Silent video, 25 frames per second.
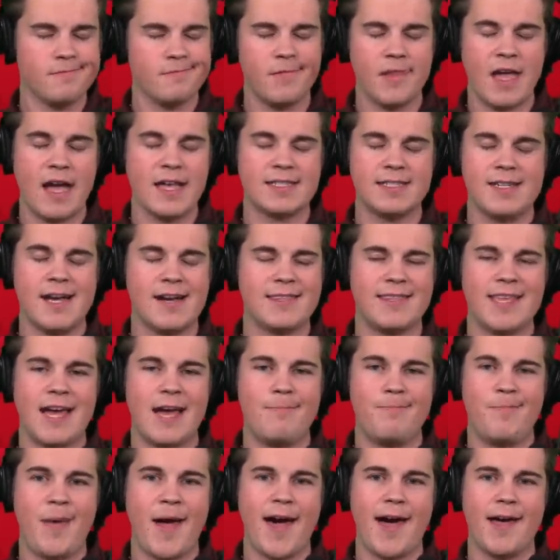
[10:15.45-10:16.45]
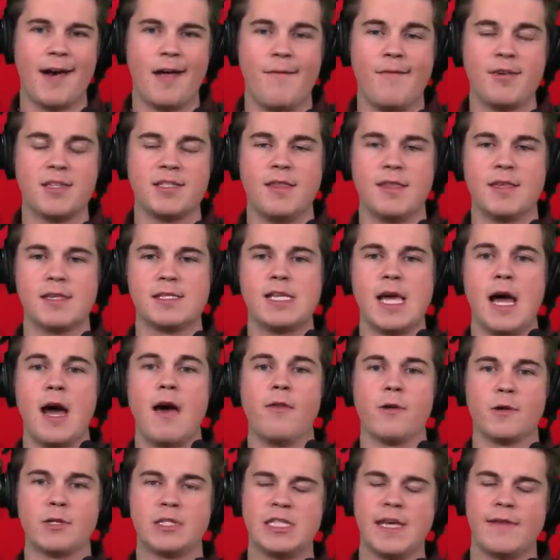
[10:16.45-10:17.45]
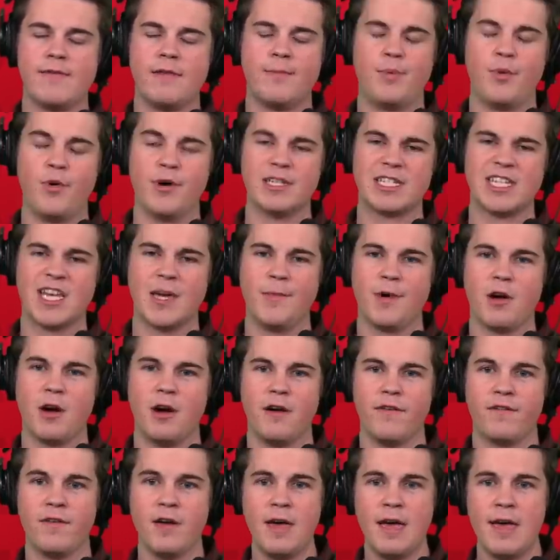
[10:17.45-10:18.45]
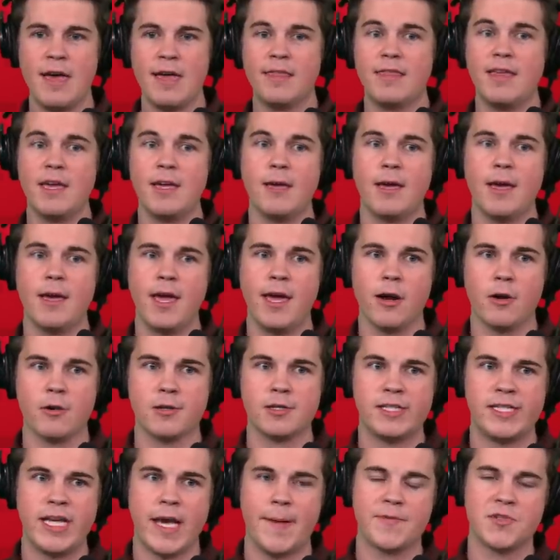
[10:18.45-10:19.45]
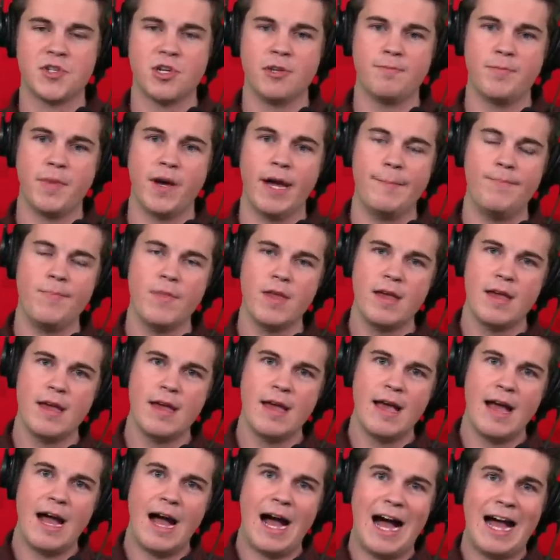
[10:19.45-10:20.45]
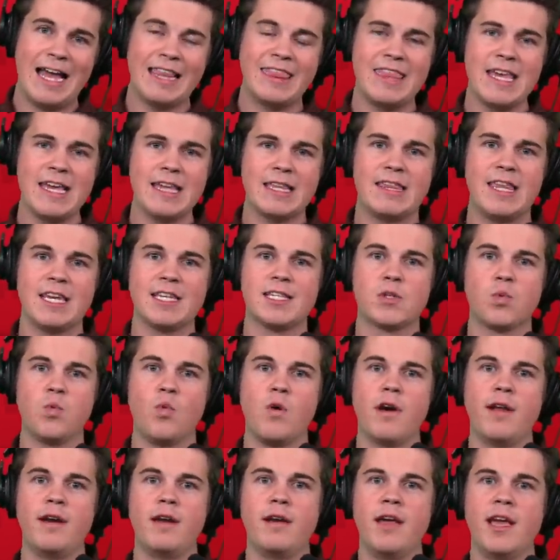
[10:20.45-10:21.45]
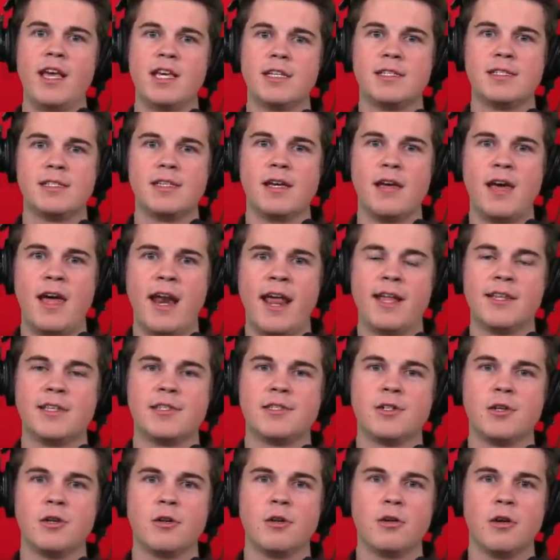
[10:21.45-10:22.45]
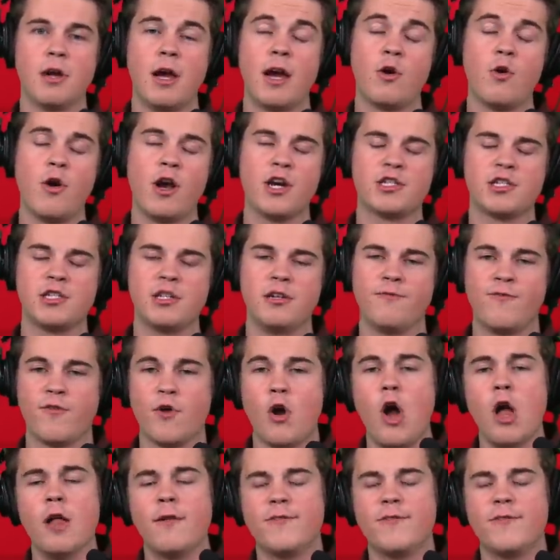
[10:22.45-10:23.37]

that's not that bad. Obviously, this other 7 points coming off the interception. But I think this one is an answer, a question for all